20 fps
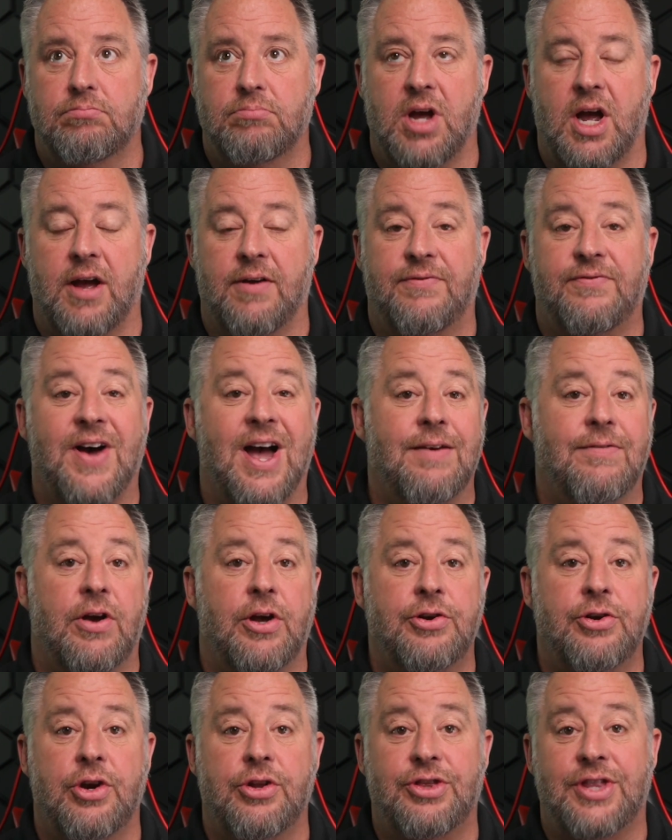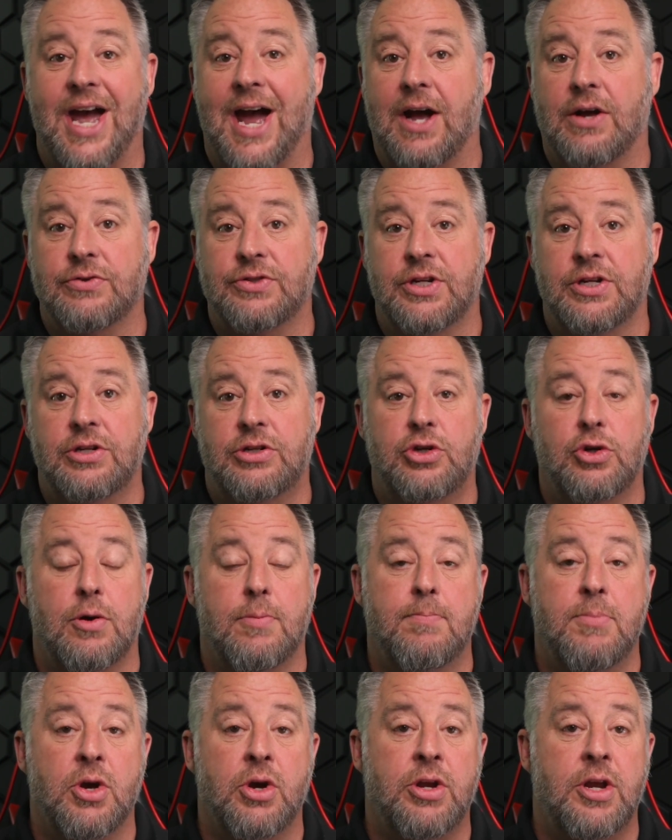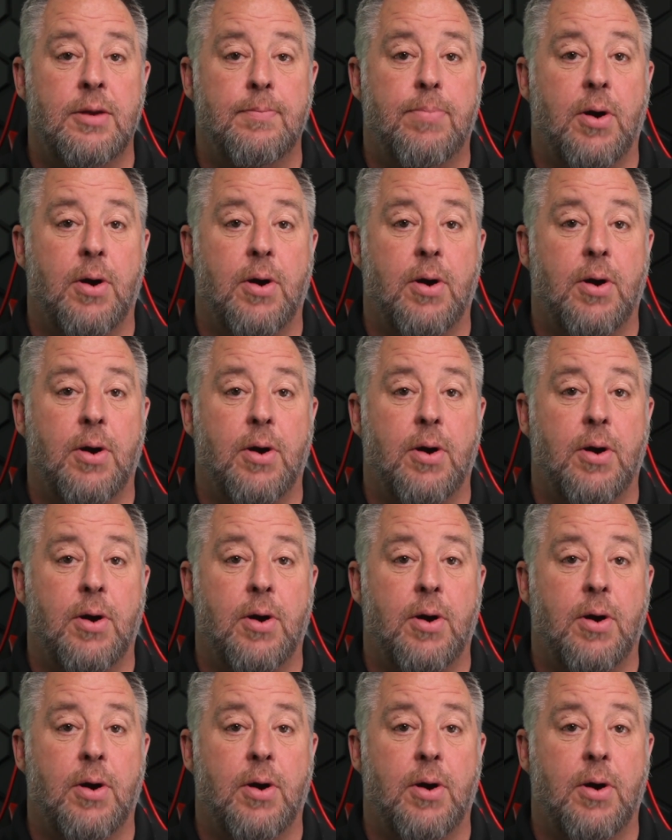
500,000 to 1 million